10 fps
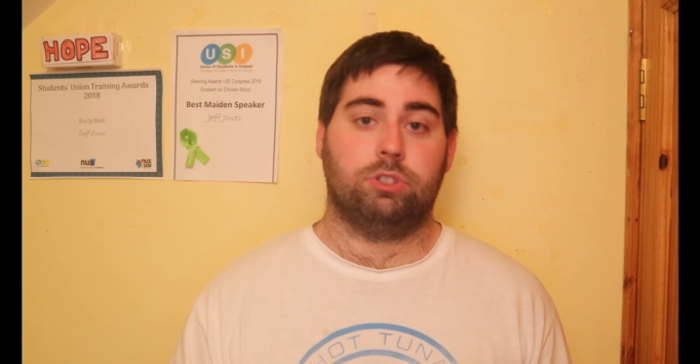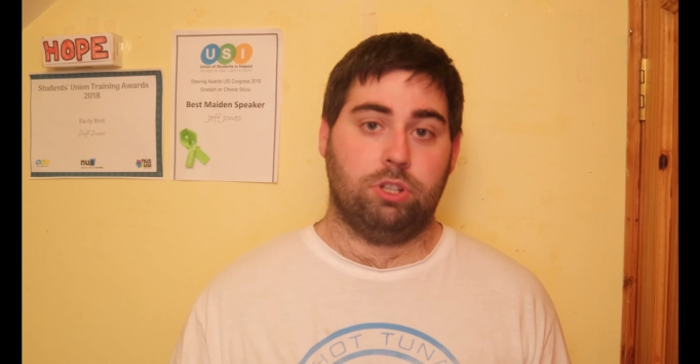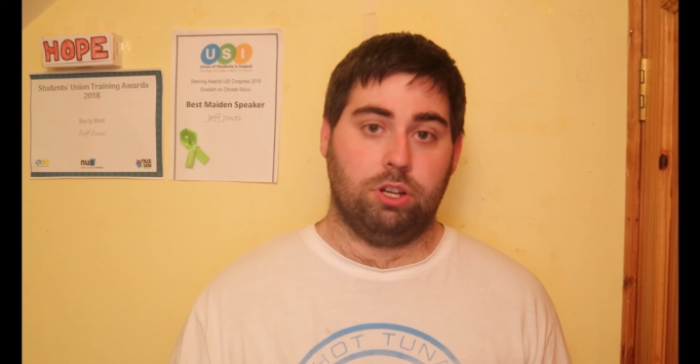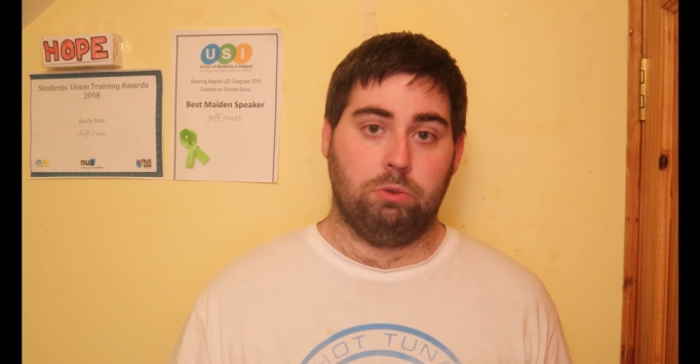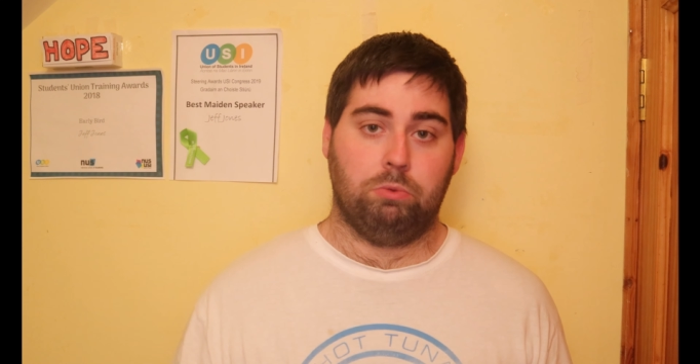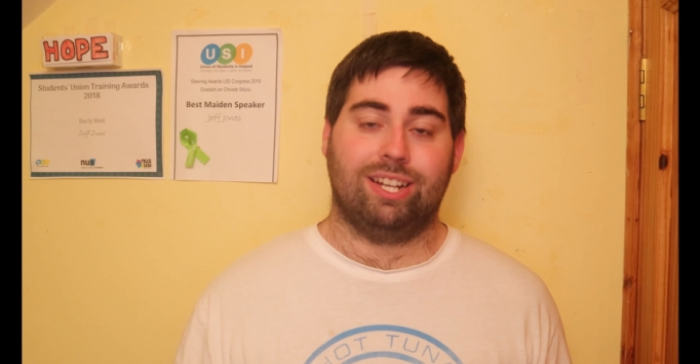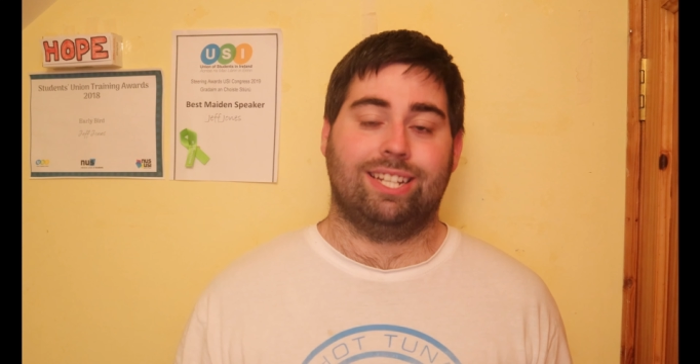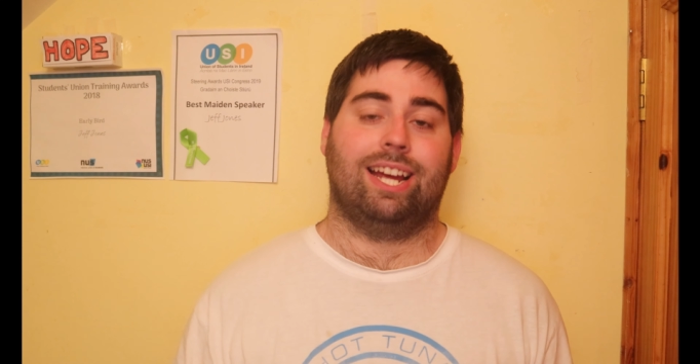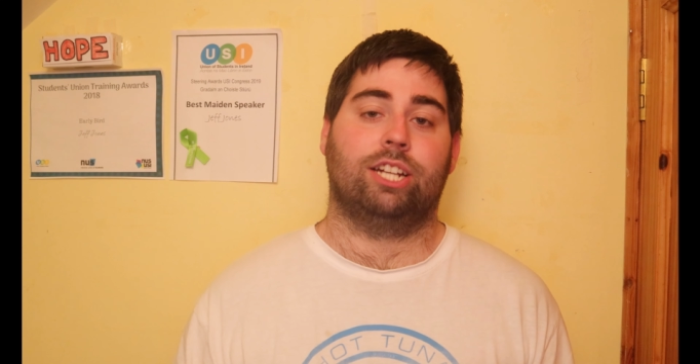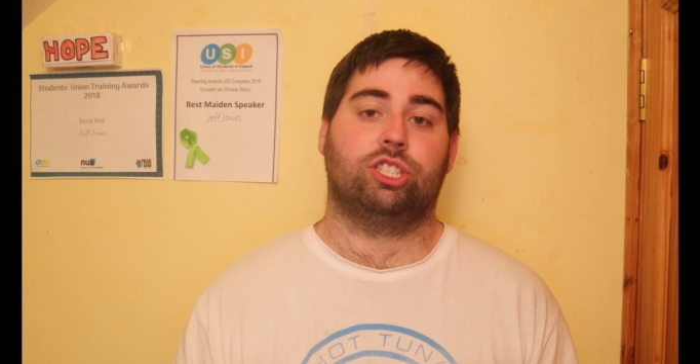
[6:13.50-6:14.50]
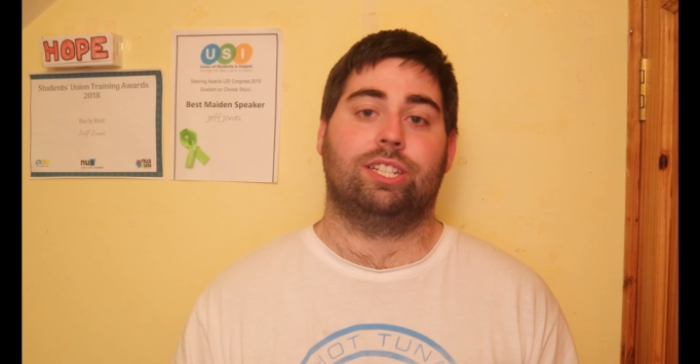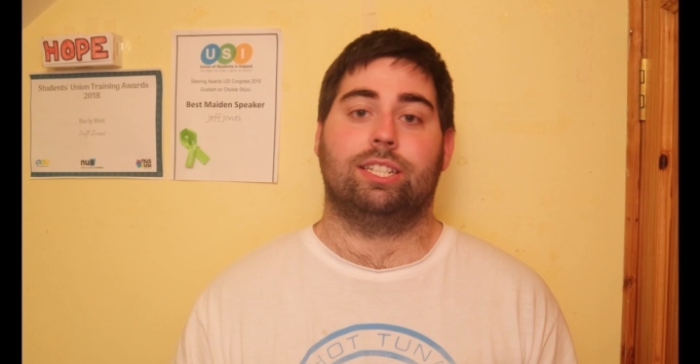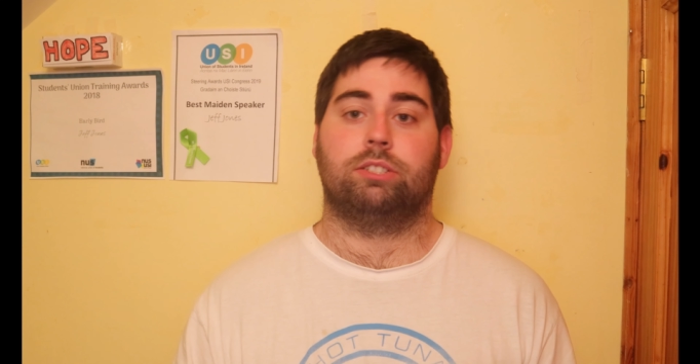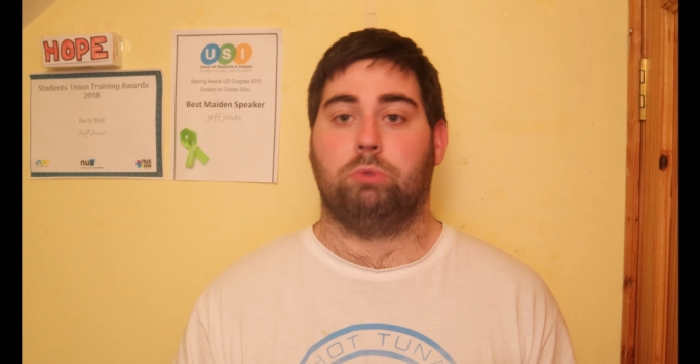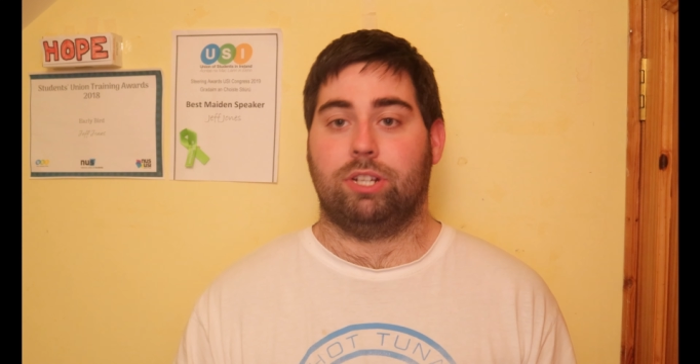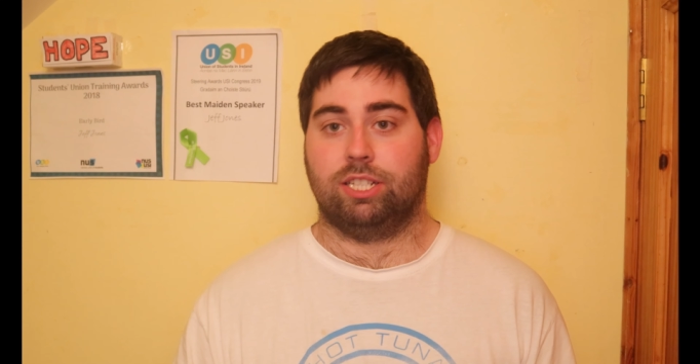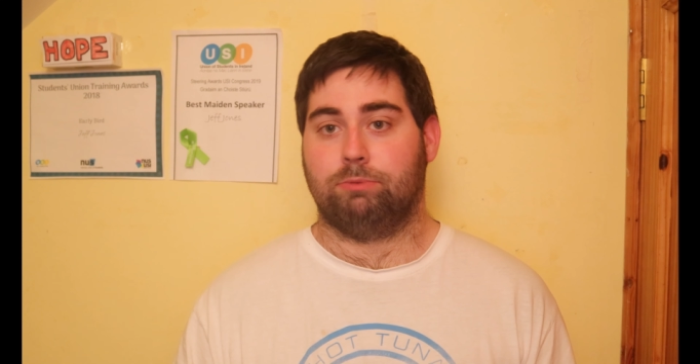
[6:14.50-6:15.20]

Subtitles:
The white nationalist, white